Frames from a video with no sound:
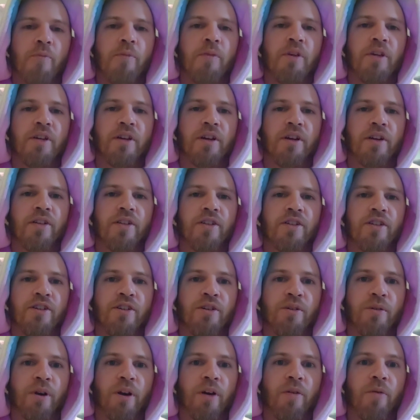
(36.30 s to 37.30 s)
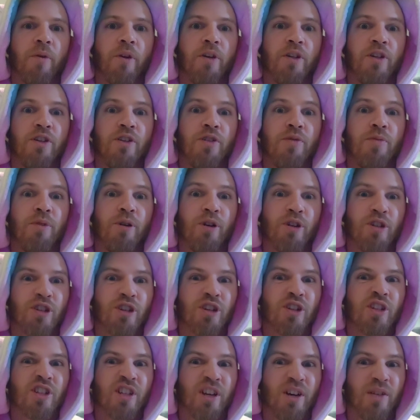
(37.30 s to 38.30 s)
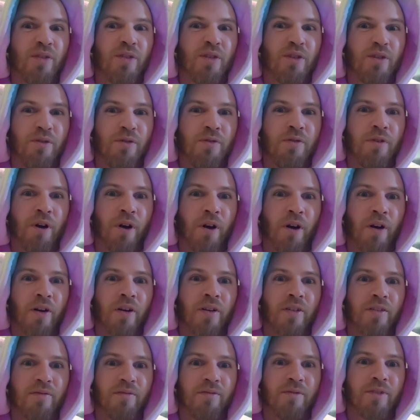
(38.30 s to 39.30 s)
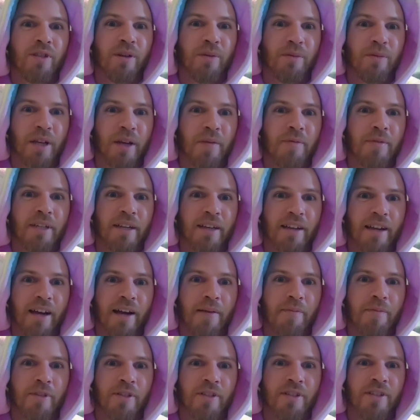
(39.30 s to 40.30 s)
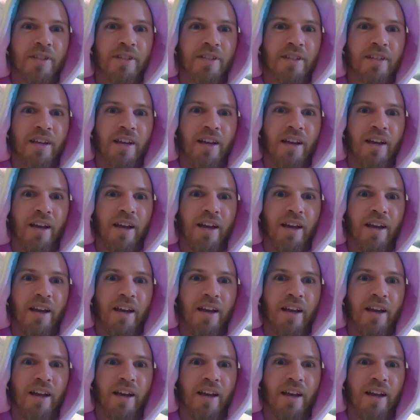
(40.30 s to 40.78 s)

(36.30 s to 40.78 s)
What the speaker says: Because you know what? When you push yourself too far, sometimes that happens.